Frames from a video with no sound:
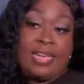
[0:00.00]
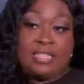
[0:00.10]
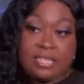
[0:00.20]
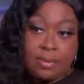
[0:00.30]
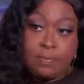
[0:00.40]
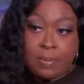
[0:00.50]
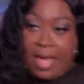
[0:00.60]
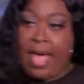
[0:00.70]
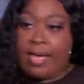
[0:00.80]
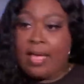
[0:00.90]
Haitian
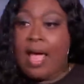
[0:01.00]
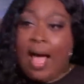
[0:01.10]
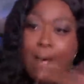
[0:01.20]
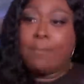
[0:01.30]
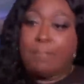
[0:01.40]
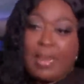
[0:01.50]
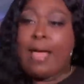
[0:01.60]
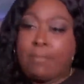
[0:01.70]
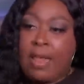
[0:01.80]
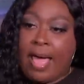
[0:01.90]
black. I'm
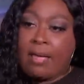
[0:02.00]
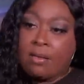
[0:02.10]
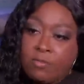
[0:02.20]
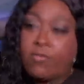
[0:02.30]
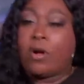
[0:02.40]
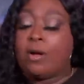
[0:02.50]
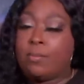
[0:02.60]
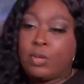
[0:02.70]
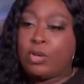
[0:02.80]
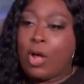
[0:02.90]
black black
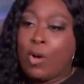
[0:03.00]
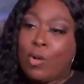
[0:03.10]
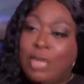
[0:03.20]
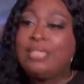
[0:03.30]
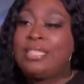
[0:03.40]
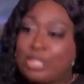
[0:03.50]
from, you know,